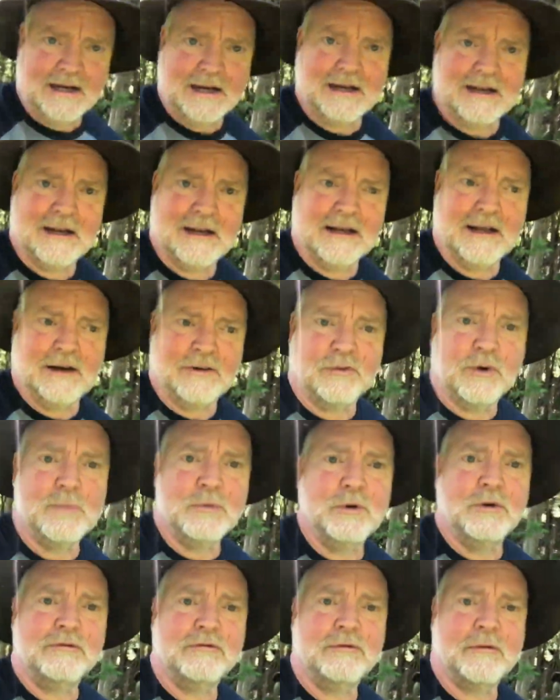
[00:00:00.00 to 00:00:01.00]
removed
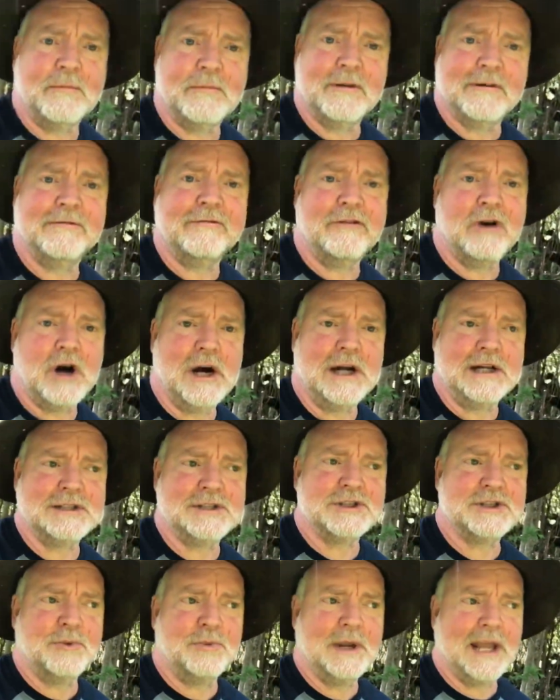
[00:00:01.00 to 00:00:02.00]
from their fawns. So we
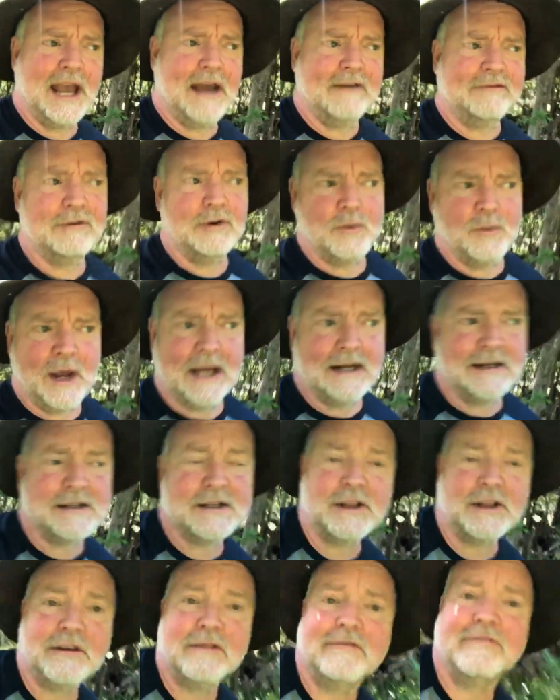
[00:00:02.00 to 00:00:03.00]
have to wait until the
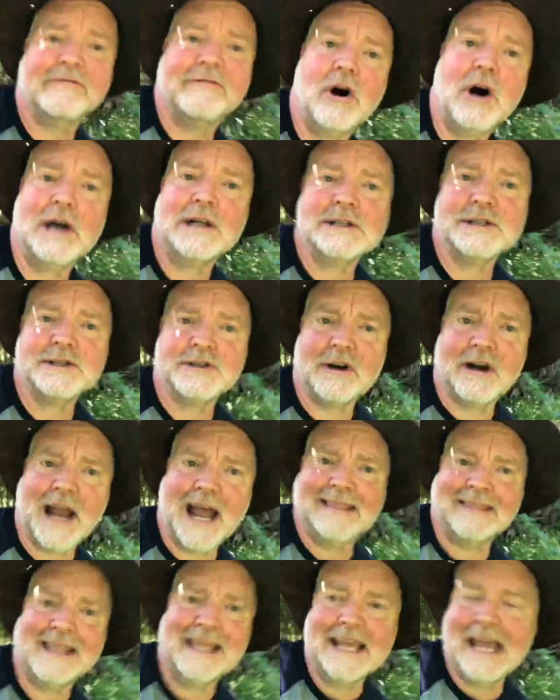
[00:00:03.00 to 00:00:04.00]
fawns are at the
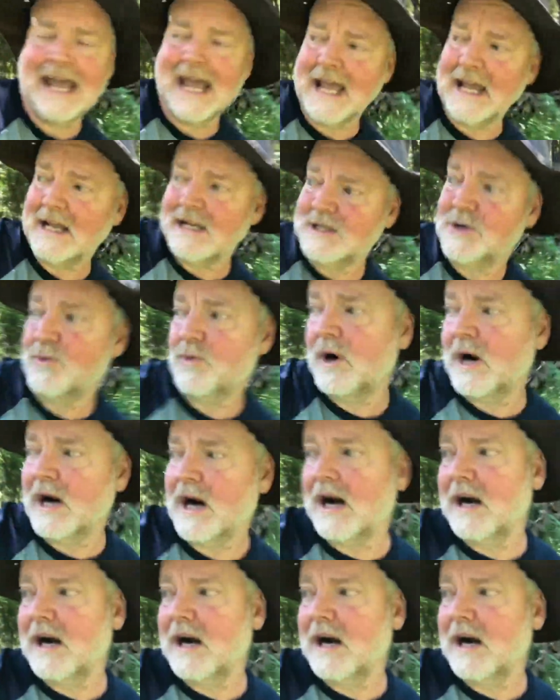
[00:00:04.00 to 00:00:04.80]
age where